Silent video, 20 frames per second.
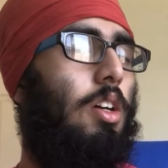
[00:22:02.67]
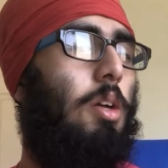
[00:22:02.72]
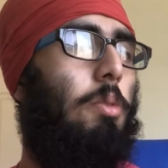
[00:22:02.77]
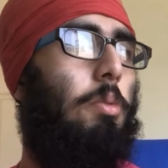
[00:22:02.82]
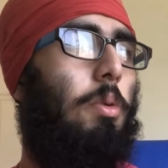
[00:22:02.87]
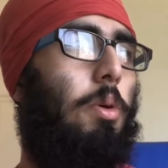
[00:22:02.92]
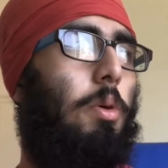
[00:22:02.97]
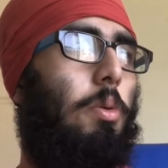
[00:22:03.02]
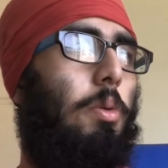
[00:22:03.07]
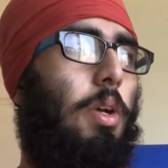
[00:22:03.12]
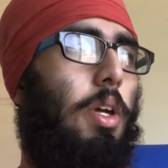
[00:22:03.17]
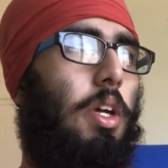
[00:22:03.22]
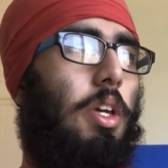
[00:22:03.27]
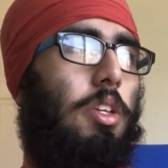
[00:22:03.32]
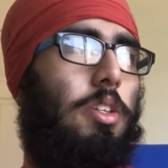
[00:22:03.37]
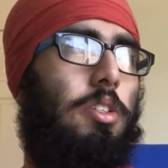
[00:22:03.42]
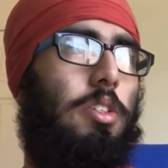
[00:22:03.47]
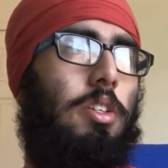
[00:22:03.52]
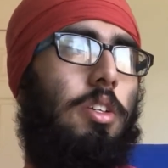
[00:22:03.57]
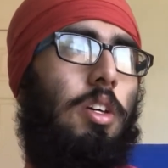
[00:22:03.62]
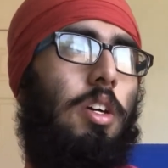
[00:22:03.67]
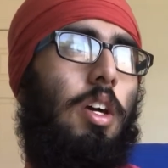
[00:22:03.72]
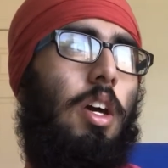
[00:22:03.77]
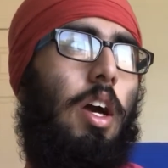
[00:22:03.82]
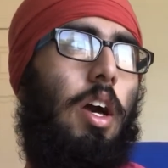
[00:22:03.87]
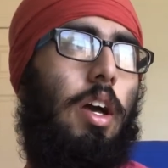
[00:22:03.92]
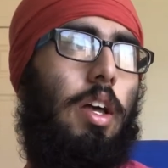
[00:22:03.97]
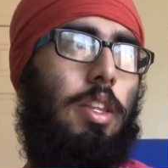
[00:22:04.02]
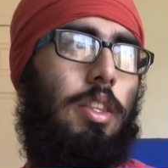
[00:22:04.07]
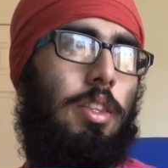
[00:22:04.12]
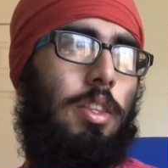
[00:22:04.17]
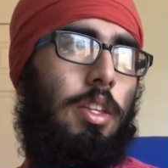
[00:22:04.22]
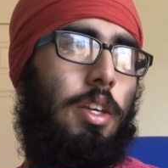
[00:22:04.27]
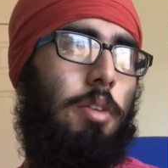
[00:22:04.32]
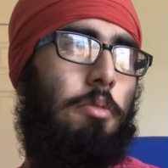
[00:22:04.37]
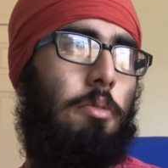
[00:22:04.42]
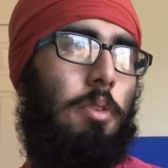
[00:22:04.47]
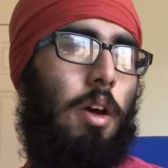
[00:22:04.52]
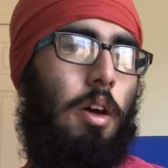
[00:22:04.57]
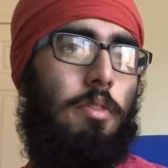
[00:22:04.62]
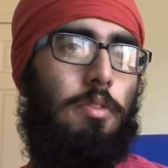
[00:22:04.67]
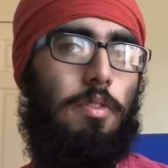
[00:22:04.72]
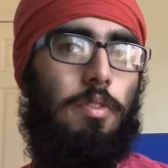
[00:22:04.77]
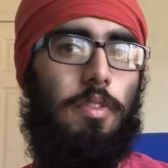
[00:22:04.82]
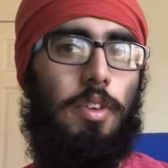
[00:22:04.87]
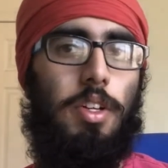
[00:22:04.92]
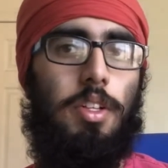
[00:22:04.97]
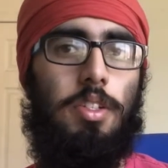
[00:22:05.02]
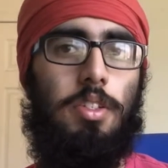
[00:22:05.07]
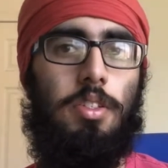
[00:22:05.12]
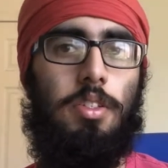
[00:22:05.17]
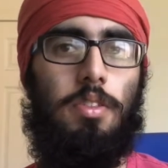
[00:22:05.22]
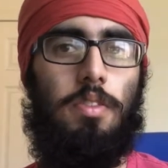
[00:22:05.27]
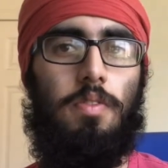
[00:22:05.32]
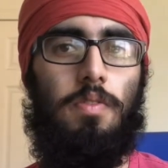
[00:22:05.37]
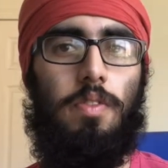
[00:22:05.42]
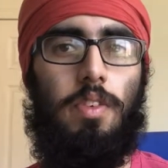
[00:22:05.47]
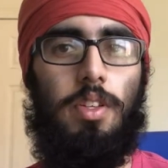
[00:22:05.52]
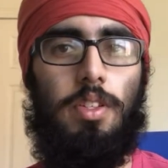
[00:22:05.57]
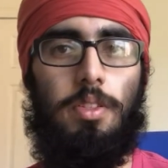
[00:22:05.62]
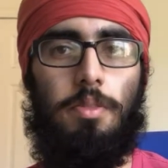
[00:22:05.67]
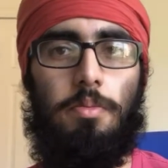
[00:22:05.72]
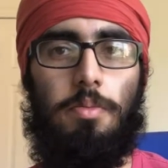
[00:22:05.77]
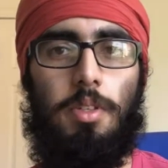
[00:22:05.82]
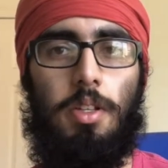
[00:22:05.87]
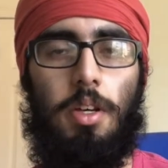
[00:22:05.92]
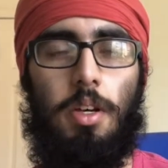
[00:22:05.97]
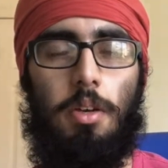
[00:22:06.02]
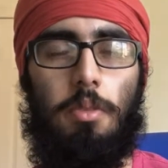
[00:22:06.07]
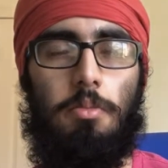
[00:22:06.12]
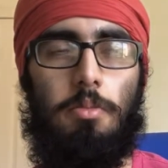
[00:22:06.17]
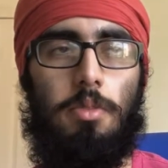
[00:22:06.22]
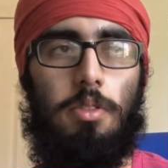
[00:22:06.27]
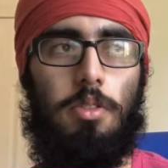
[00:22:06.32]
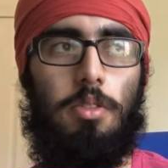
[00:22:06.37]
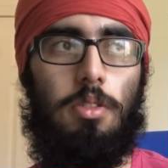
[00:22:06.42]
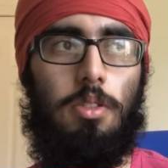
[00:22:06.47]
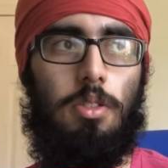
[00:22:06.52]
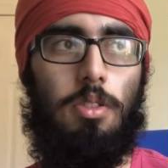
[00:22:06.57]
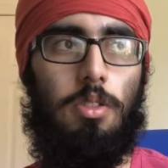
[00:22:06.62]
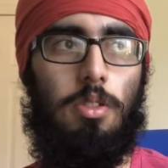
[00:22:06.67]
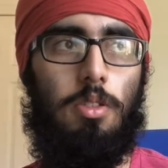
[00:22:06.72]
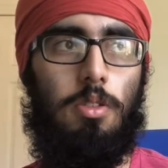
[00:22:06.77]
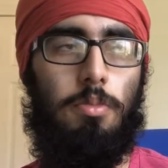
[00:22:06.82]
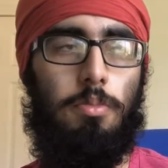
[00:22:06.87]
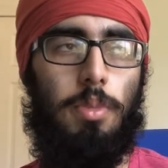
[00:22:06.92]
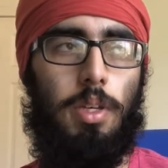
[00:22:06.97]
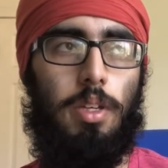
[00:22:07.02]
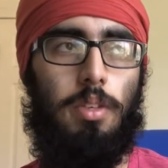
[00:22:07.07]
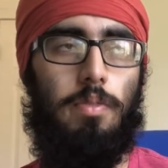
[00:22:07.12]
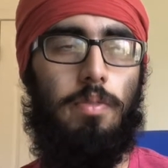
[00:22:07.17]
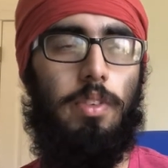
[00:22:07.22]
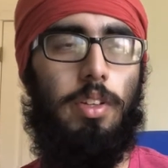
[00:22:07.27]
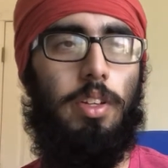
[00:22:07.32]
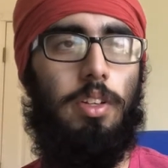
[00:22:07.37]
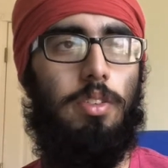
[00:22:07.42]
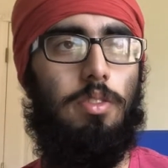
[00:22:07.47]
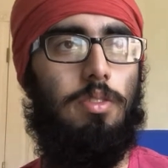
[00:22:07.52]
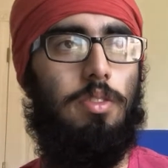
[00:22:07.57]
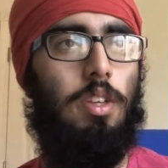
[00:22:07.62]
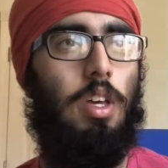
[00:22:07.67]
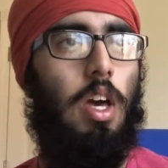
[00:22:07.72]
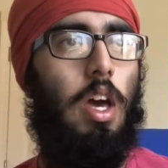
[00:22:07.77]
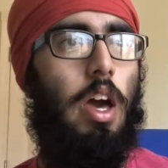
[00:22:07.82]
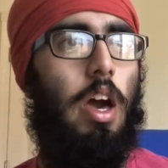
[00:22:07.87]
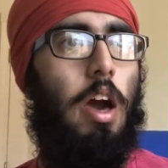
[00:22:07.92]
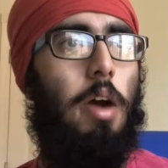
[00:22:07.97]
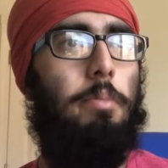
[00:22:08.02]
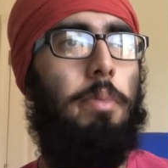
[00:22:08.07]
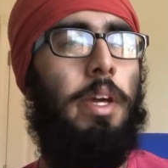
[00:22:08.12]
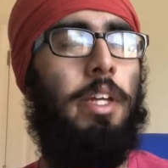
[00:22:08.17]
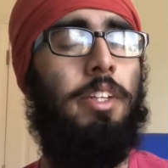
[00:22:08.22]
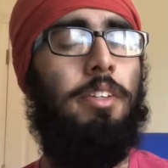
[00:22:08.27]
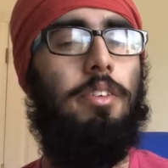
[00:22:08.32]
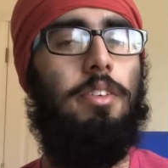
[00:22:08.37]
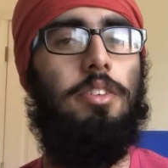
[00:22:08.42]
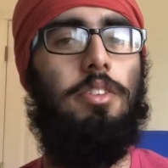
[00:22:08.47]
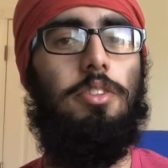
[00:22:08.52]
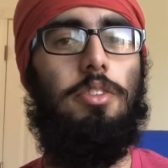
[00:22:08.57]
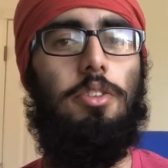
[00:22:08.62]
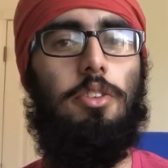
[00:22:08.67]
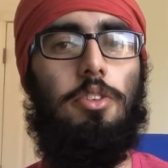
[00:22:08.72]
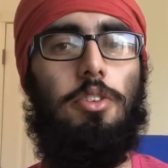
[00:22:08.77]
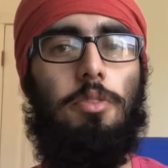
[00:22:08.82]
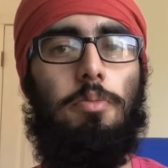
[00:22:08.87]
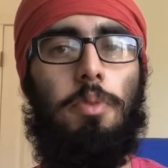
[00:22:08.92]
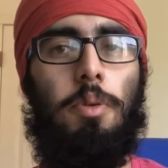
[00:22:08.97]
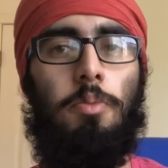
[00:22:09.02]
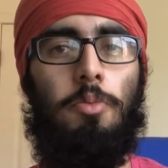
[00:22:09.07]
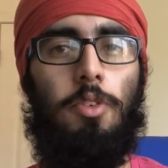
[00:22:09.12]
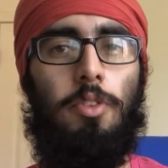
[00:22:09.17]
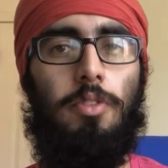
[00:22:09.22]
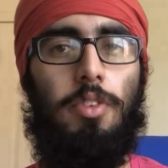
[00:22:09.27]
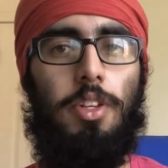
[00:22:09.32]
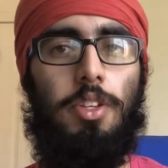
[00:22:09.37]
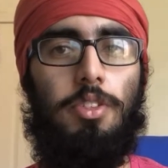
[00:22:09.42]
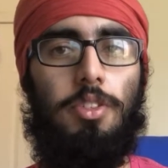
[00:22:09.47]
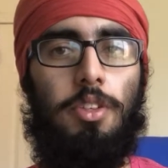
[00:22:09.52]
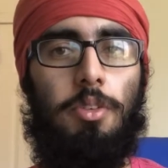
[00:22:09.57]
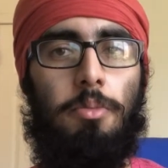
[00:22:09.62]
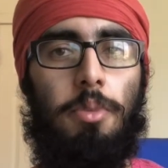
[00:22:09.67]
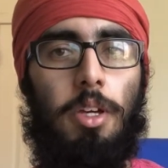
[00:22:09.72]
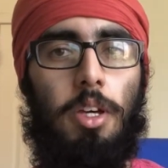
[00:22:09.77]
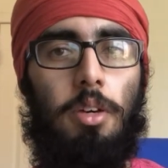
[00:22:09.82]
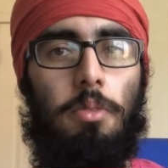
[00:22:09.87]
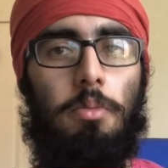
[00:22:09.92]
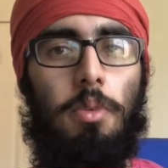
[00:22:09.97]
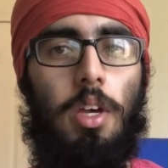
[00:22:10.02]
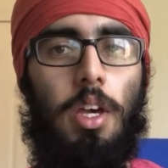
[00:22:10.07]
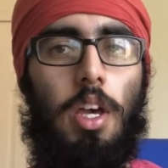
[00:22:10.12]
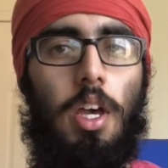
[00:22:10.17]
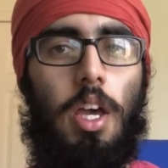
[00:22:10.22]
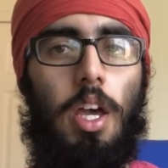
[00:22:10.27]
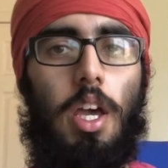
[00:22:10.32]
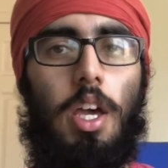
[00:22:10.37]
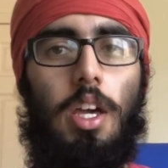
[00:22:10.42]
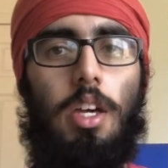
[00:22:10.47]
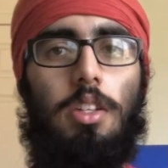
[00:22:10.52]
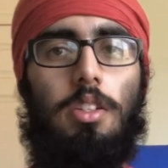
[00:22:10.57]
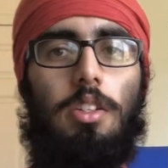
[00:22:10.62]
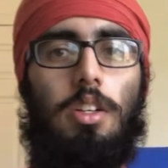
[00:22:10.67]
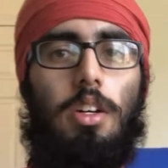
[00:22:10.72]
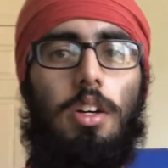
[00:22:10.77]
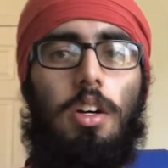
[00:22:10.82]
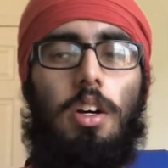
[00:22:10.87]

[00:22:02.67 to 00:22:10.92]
then I'm gonna have to find some time to make videos. But anyways, there should be more videos coming up. And